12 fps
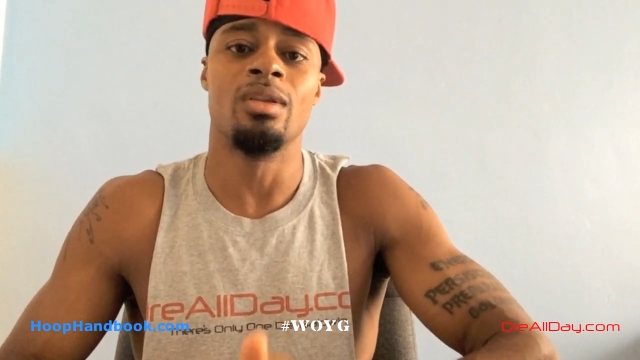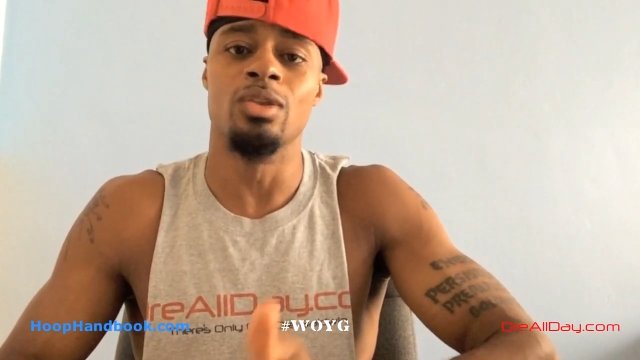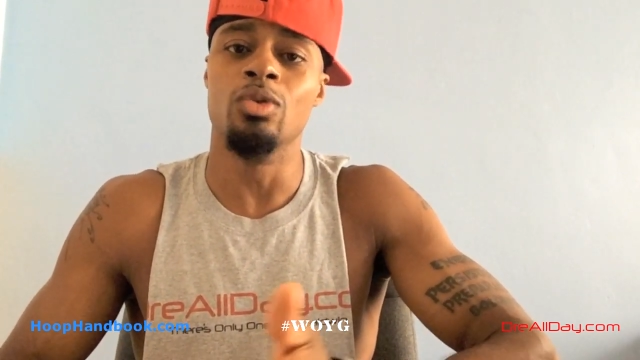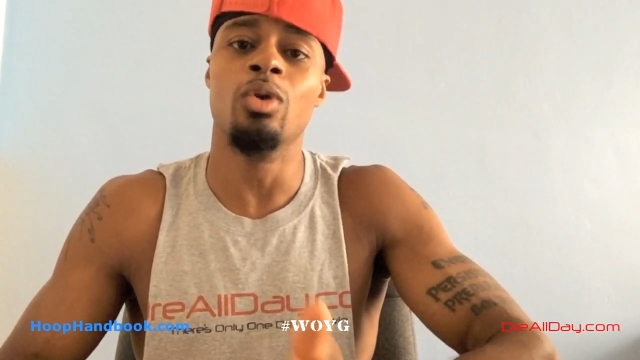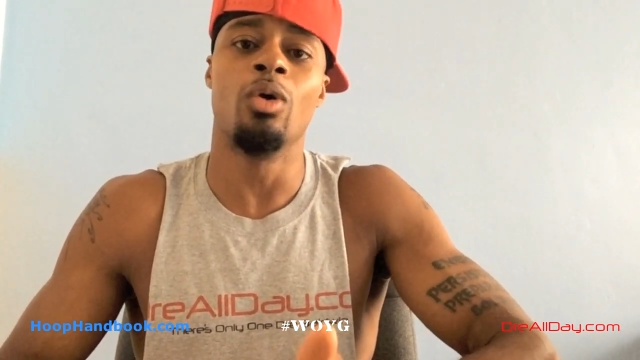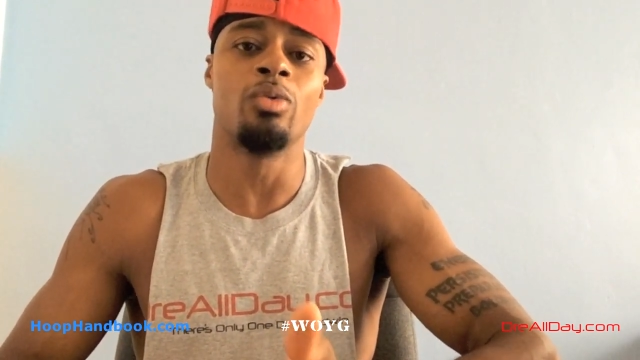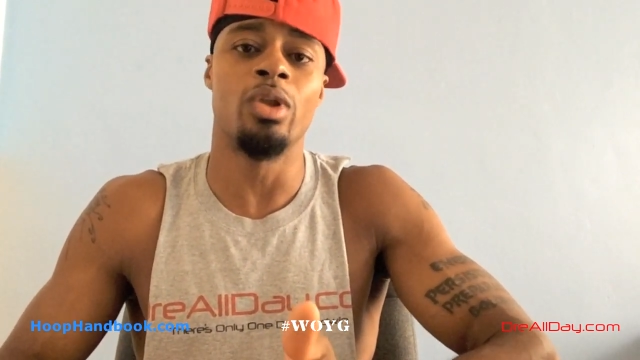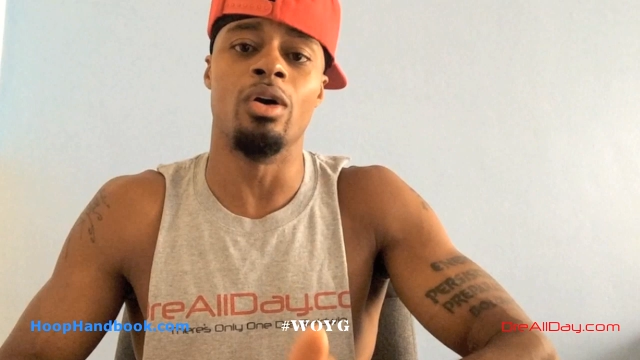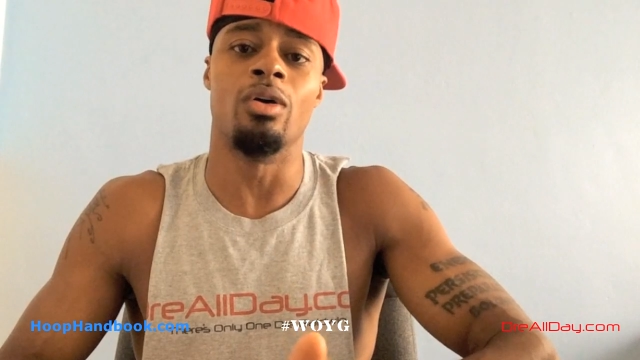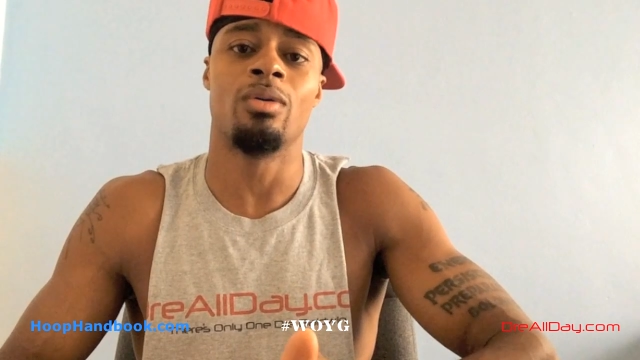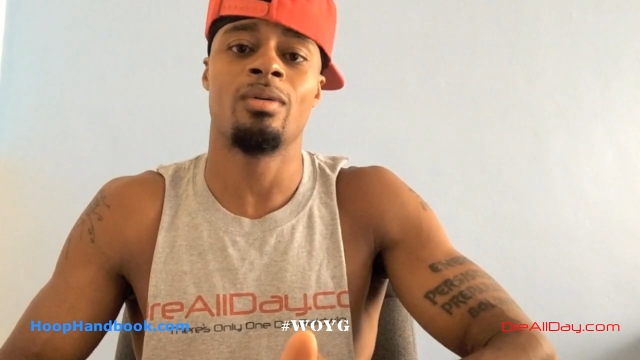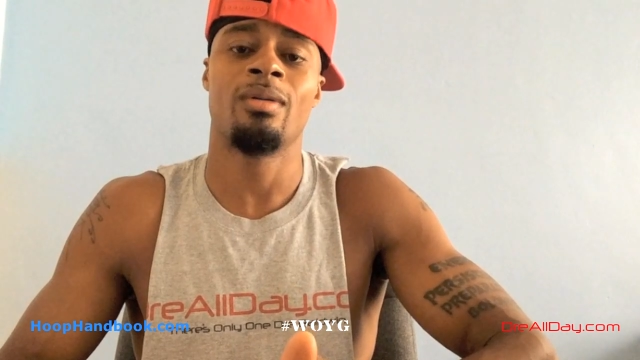You don't
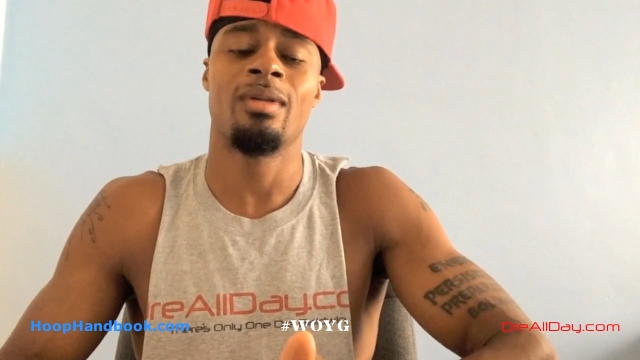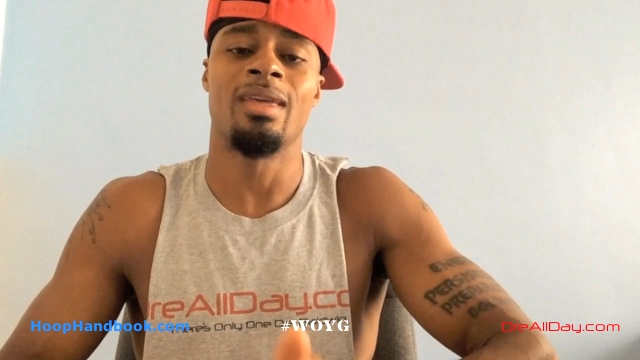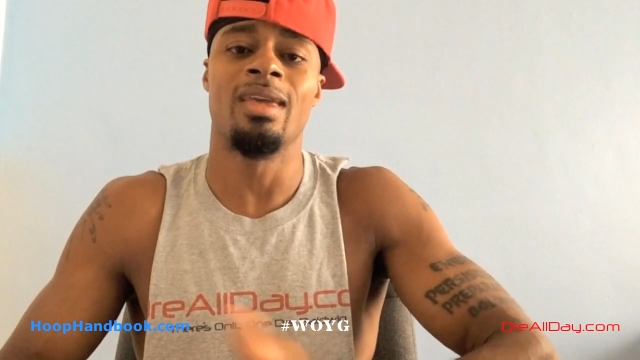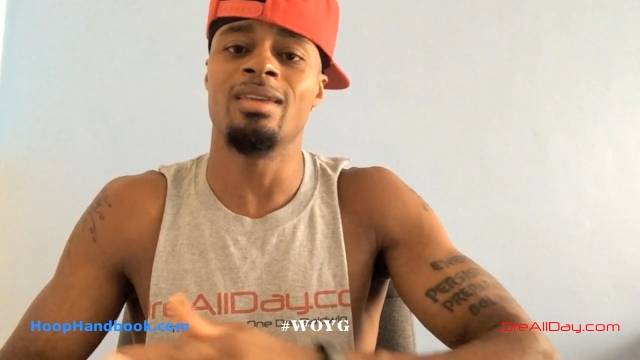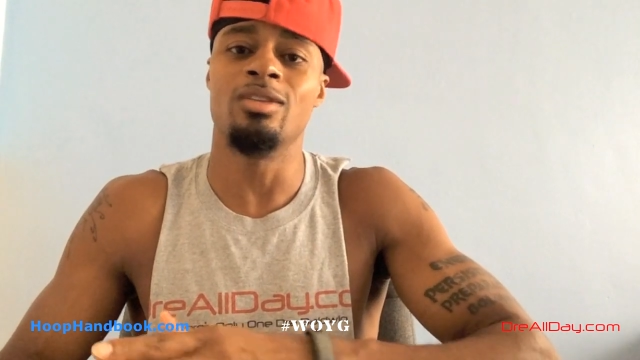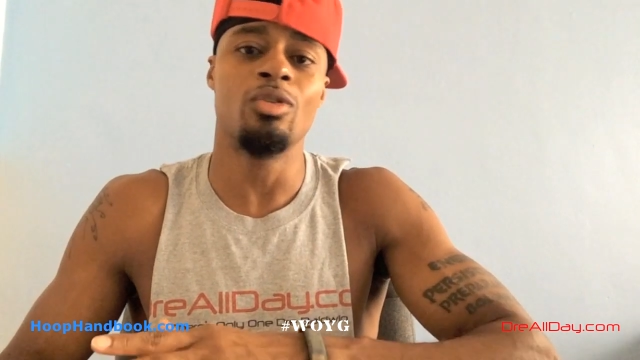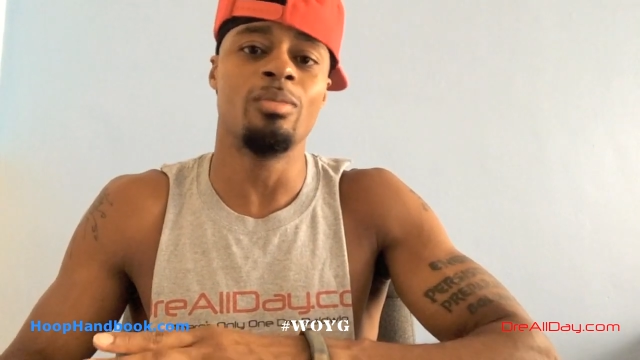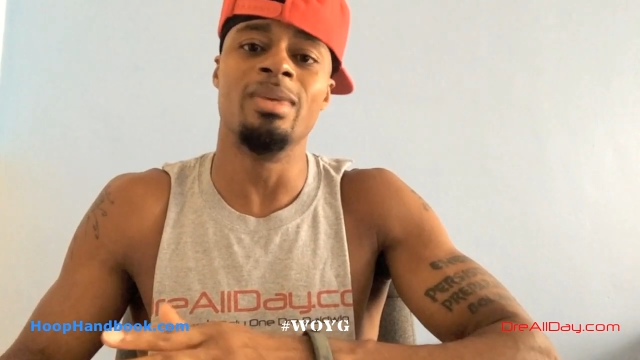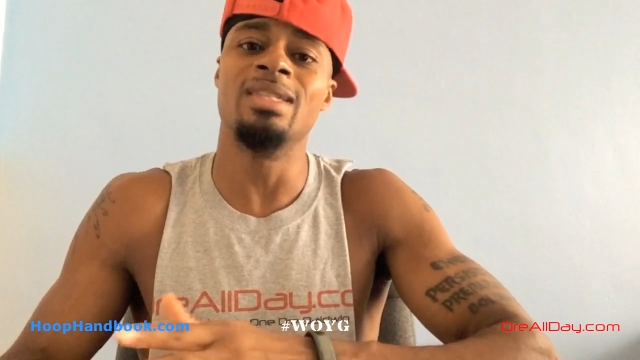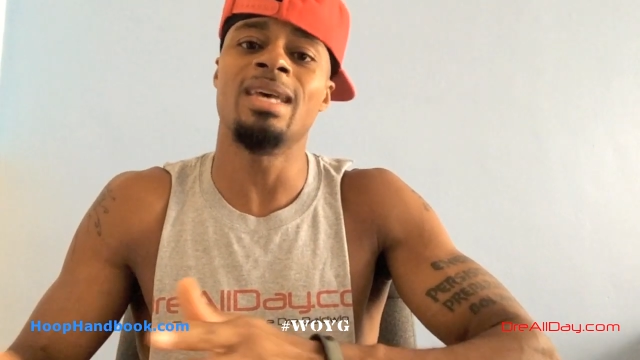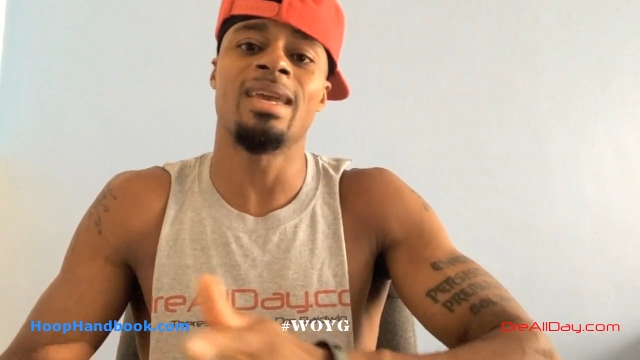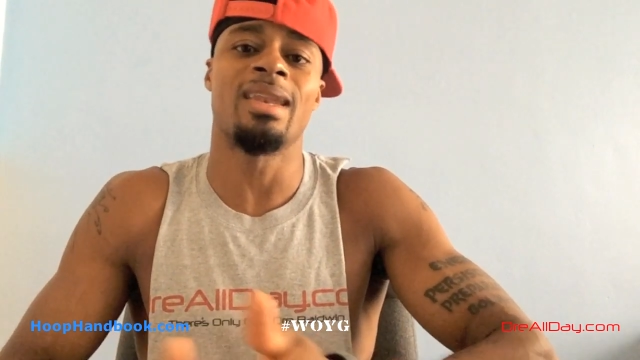know. You could be
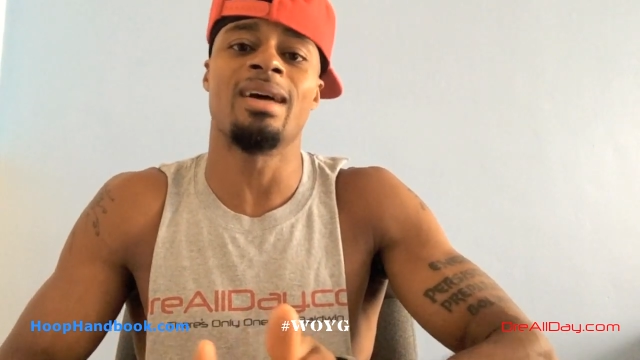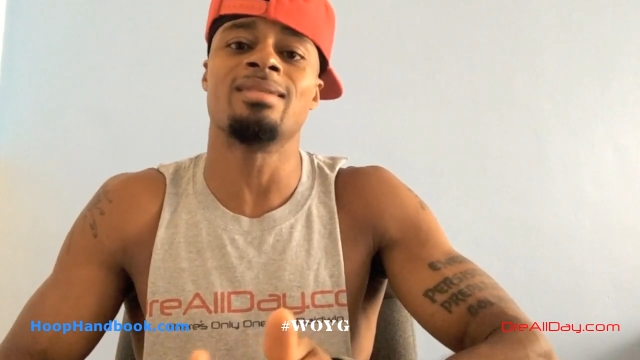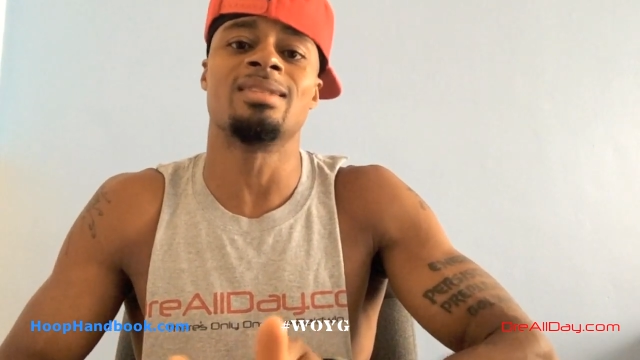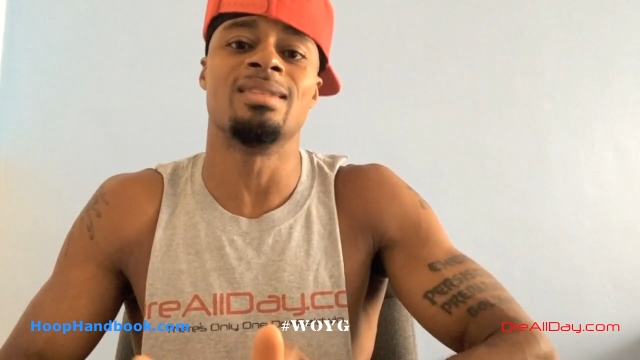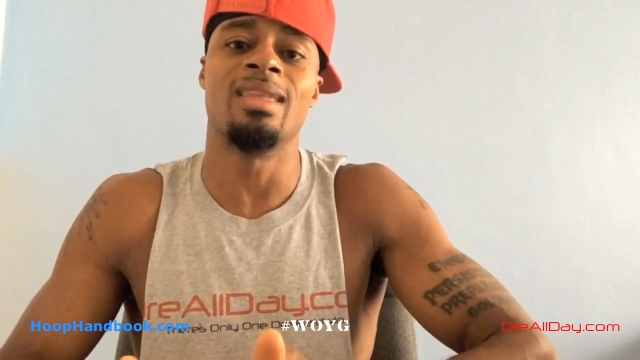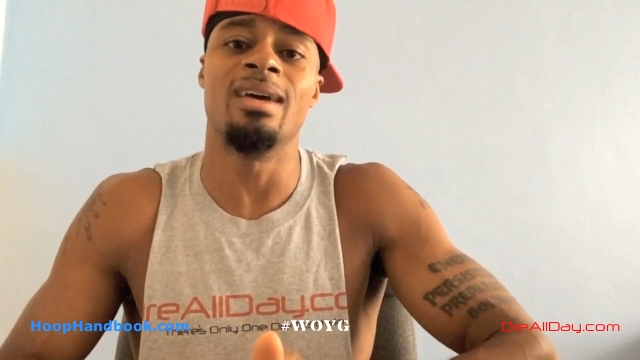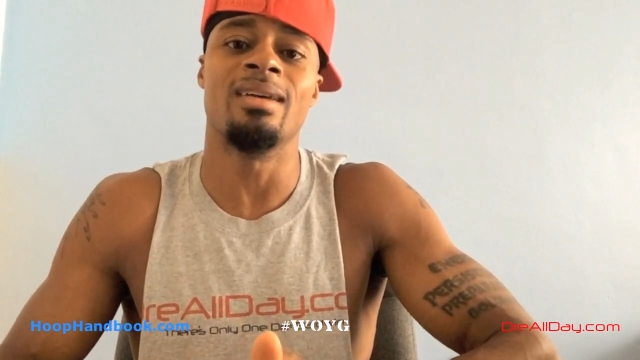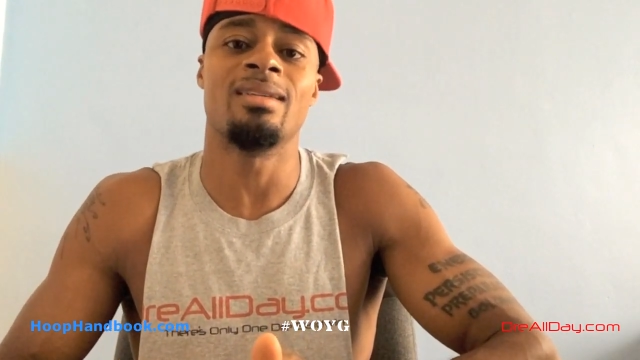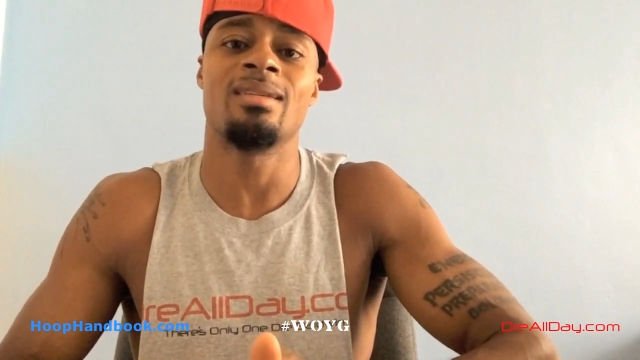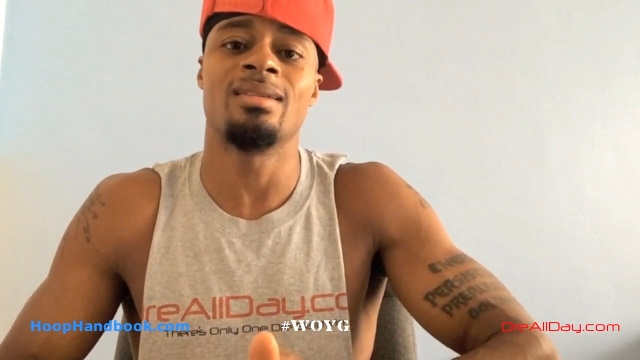taken out today.